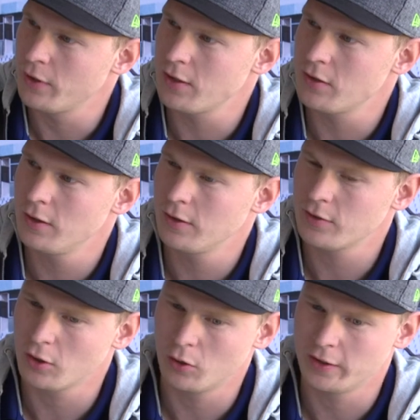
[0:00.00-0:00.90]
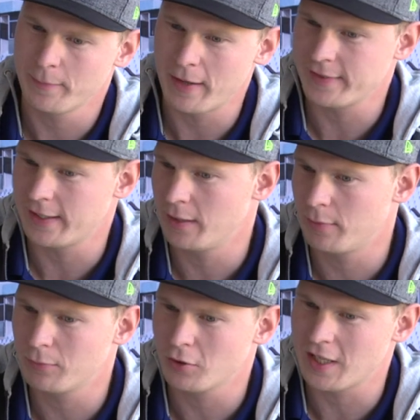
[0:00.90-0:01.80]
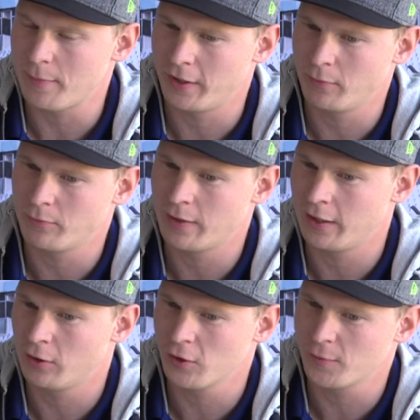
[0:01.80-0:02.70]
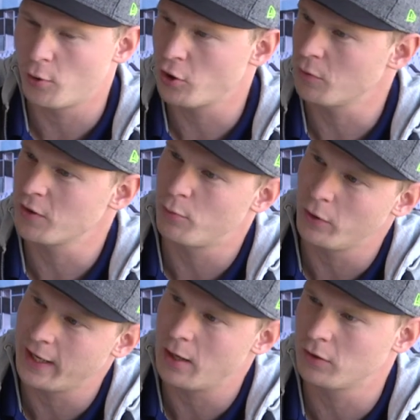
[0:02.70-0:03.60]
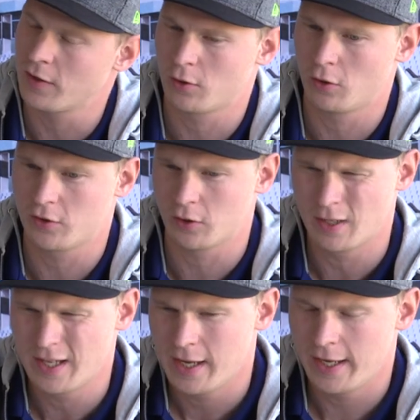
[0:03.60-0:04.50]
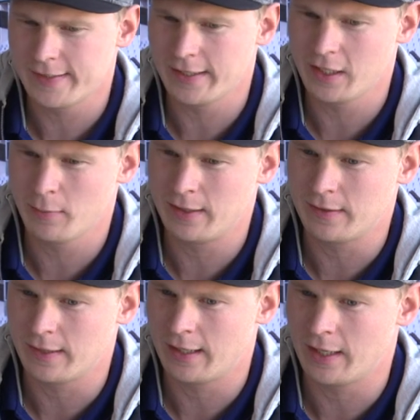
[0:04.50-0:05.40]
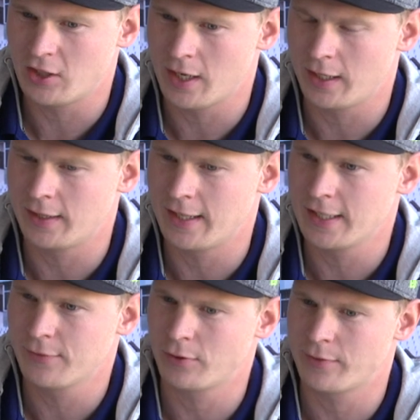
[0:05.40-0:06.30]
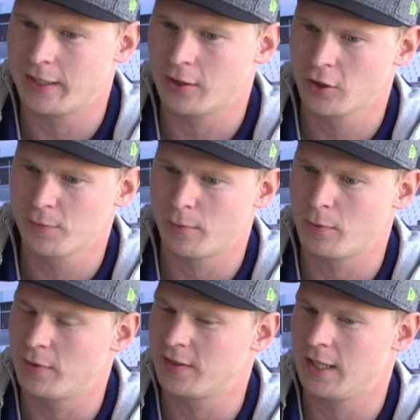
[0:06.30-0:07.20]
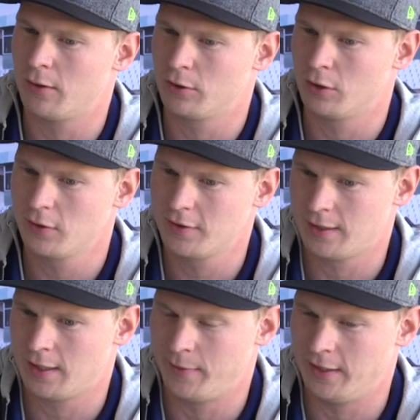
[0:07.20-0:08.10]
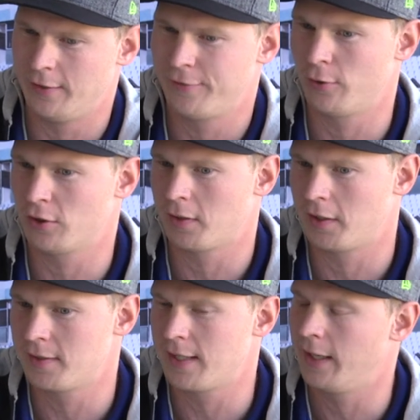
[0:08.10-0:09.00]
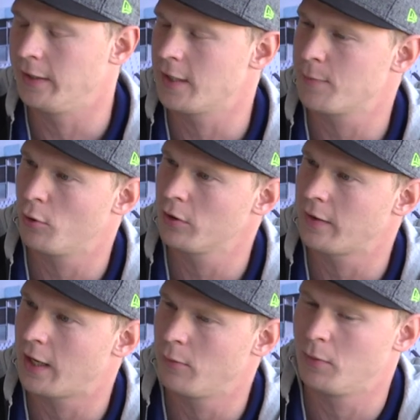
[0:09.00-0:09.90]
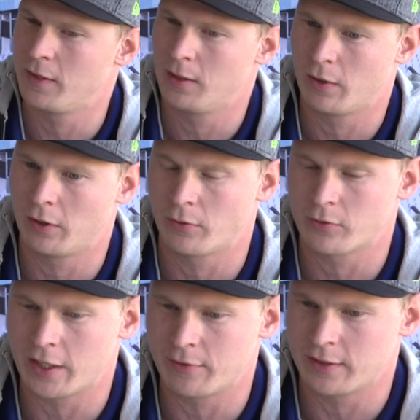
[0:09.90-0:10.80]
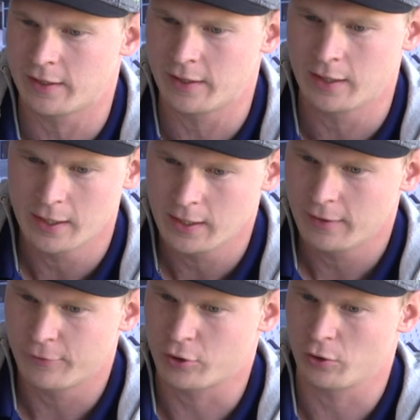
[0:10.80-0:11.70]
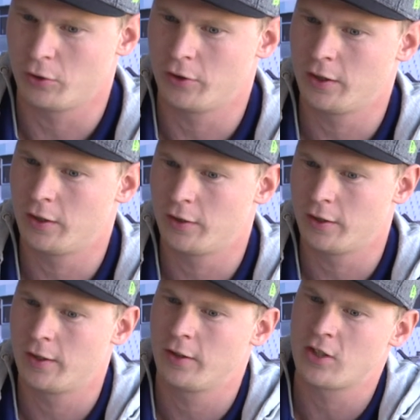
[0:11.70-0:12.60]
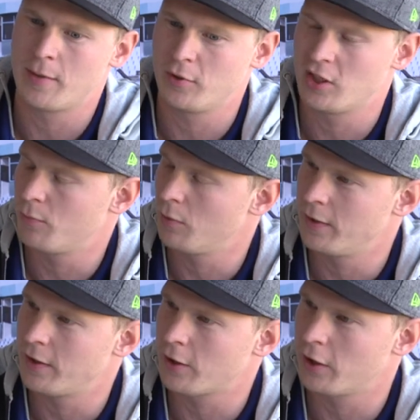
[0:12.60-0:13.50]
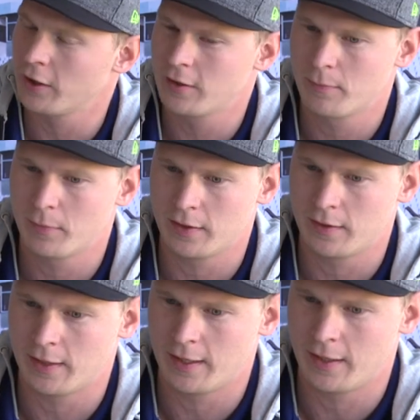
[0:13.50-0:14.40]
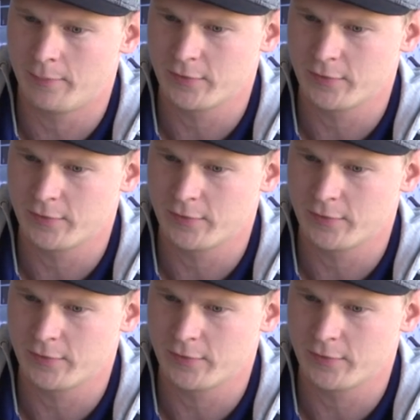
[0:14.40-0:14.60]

next year. So it depends a little bit what's happening with rallycross. Porsche was pulling out and so on. So it's a little bit uh, shaky days for the rallycross, but we will see how it goes. I mean, if Volkswagen is staying in the sport and I will be one of the drivers there, for sure the, the championship will be the target. But um,